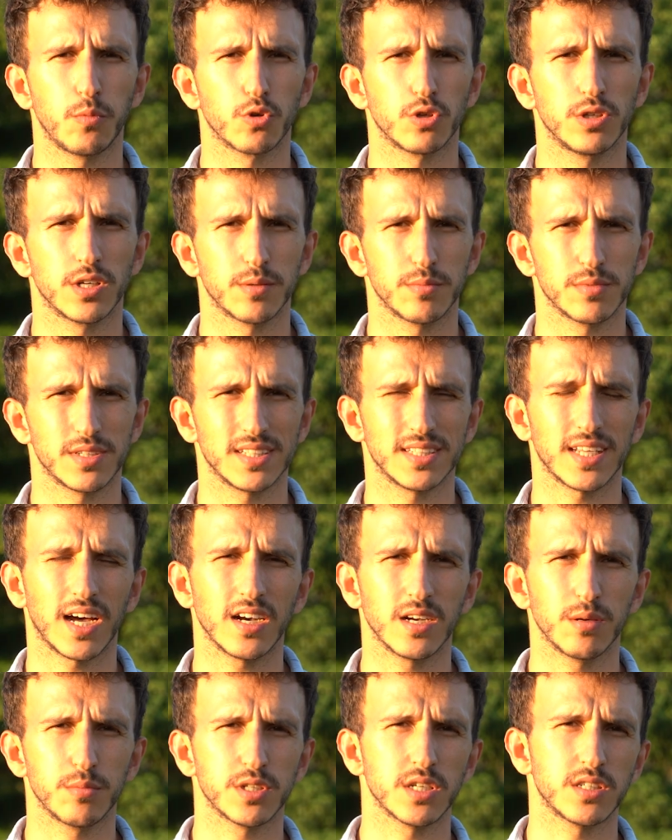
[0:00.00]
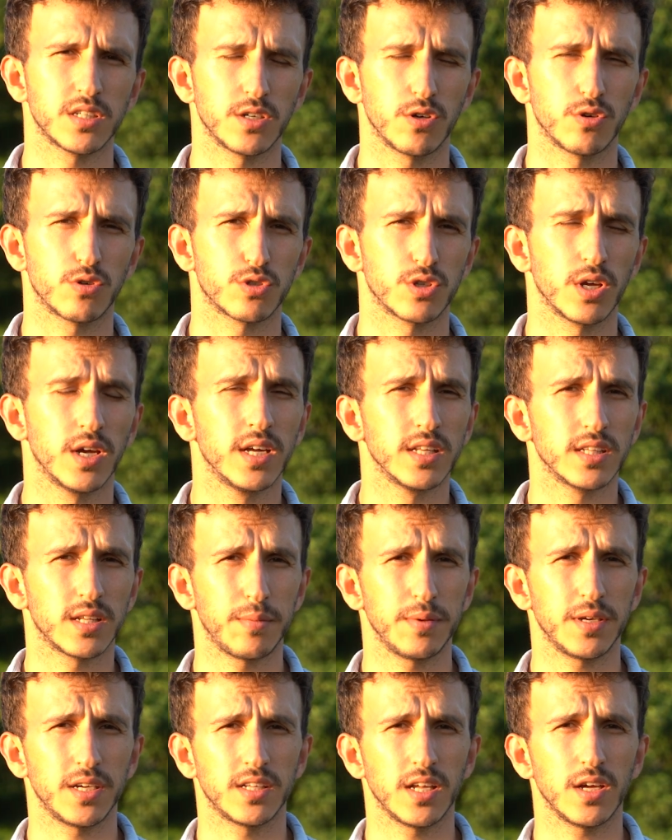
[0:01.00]
We leave these drip pipes on our
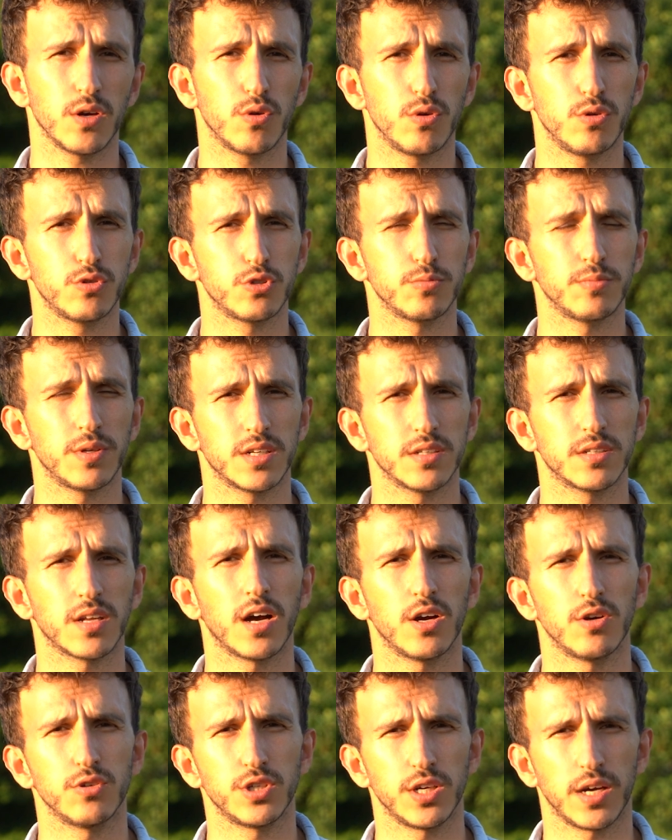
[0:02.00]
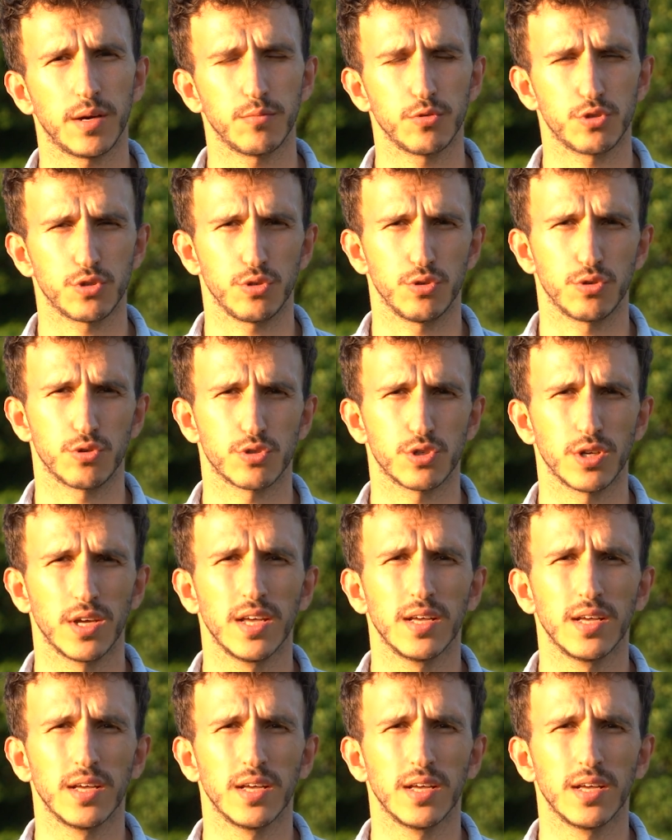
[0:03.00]
field. We have made the measurement before.